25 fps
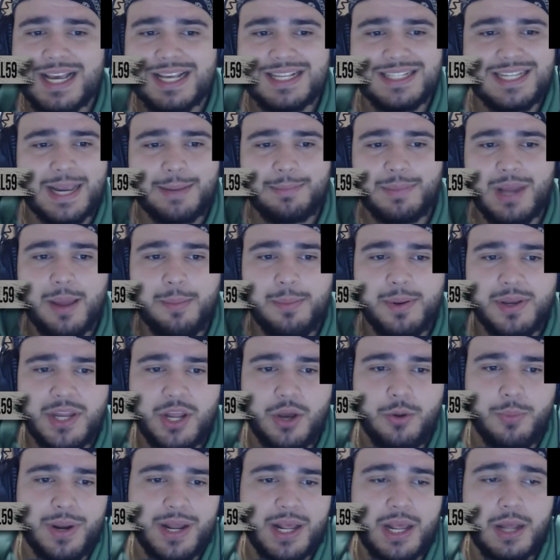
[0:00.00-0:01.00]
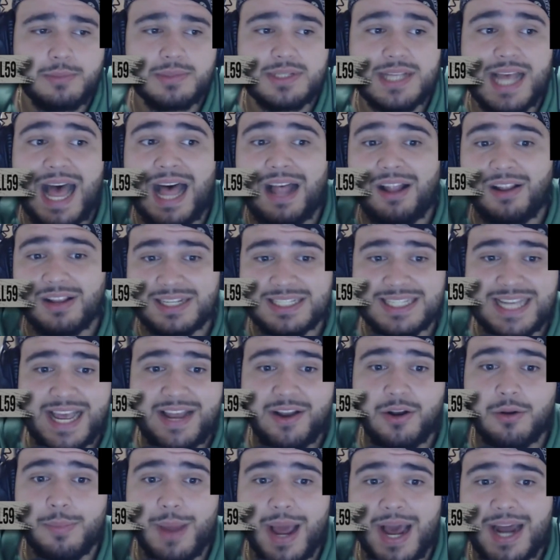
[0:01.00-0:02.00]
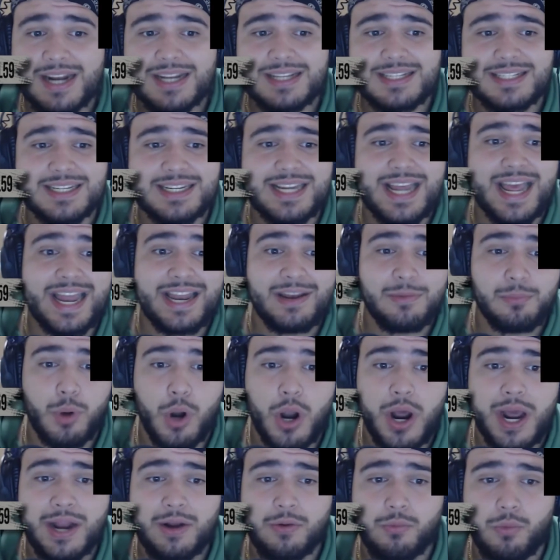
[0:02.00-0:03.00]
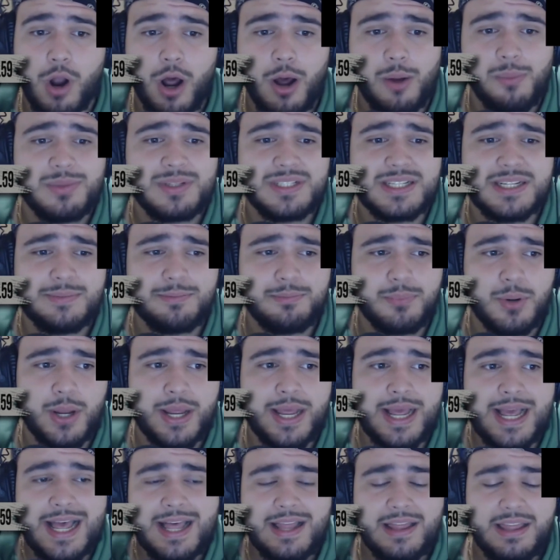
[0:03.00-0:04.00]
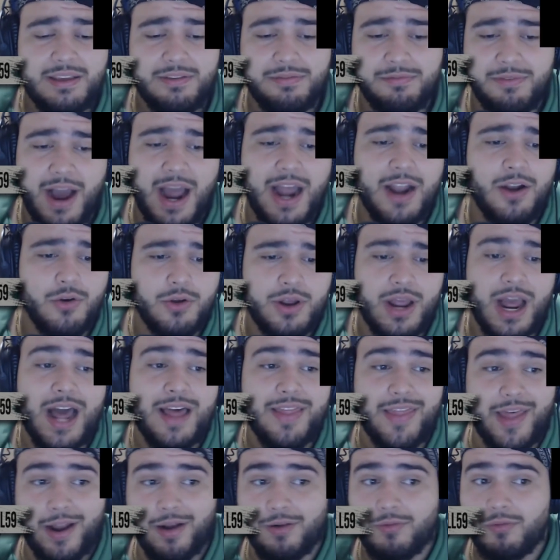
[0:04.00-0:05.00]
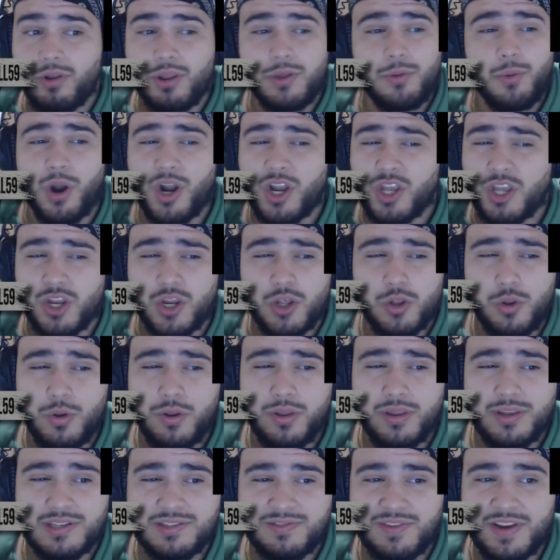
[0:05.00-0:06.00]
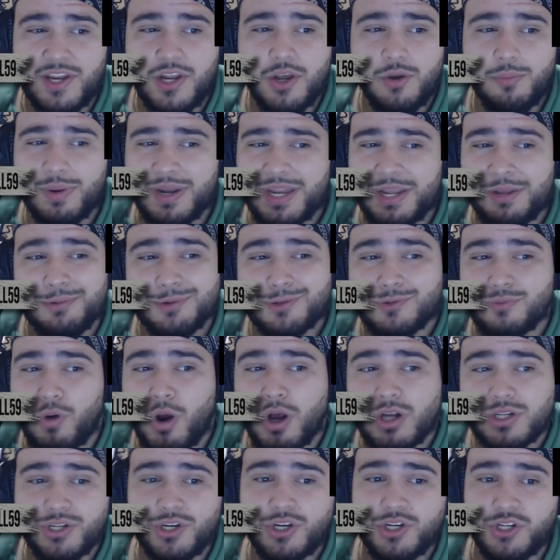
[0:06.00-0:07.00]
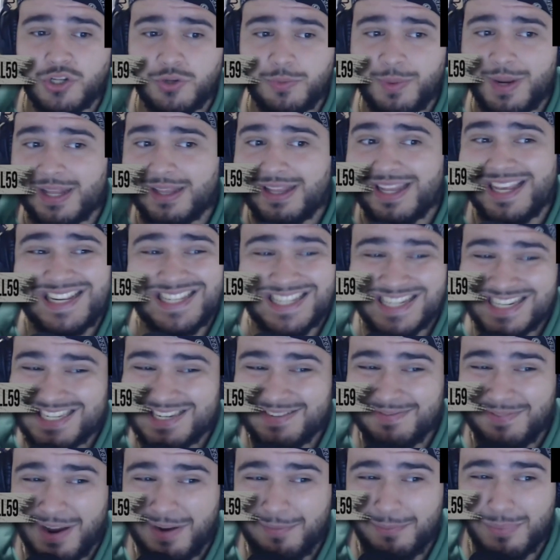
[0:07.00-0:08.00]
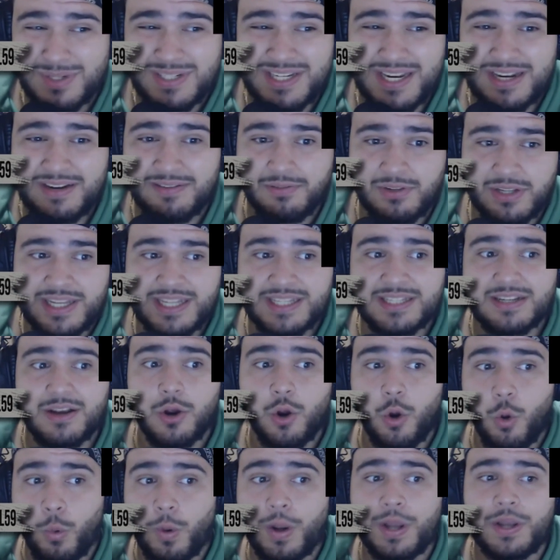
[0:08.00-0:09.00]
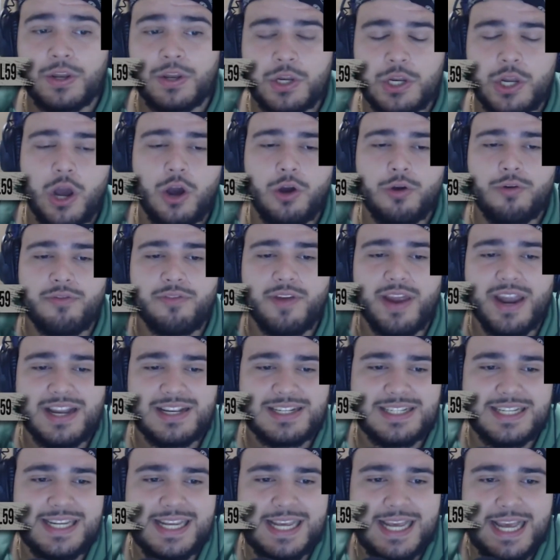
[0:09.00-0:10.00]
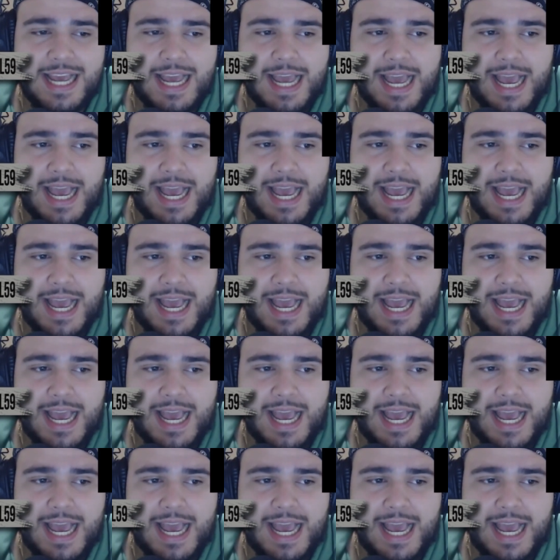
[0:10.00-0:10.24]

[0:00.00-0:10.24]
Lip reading: Same type of deal when it comes to Alexander Mattison and Brian Robinson. But the final guy that I really wanted to include in this video, but he was rostered in too many leagues, 65% of leagues, according to Yahoo Fantasy,